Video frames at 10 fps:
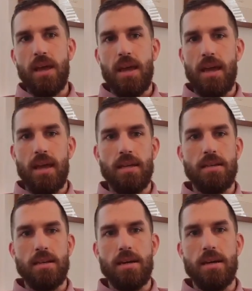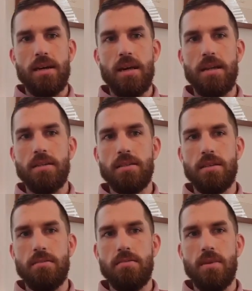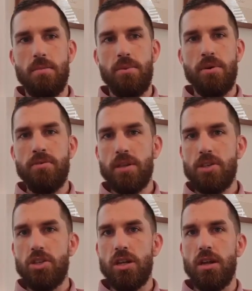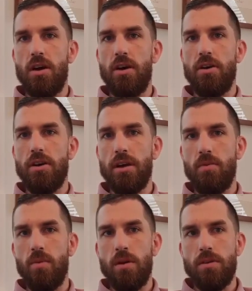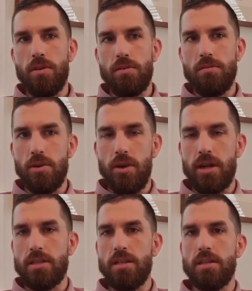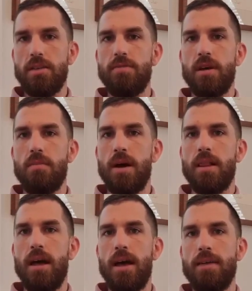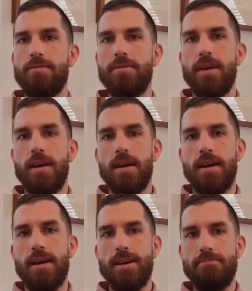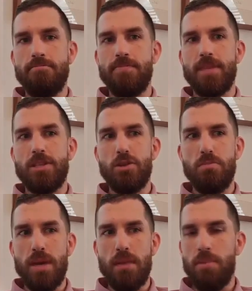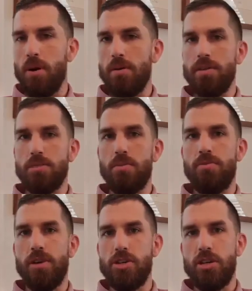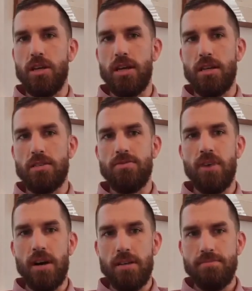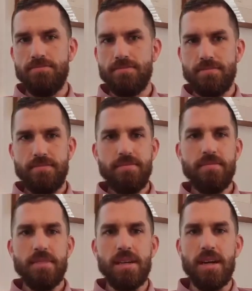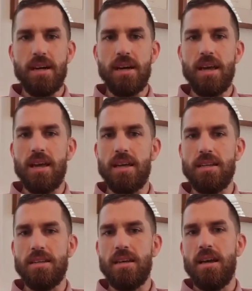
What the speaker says: And it is a privilege and an honor and one of the greatest things I've done in my life to be a part of this profession. And it's fun, and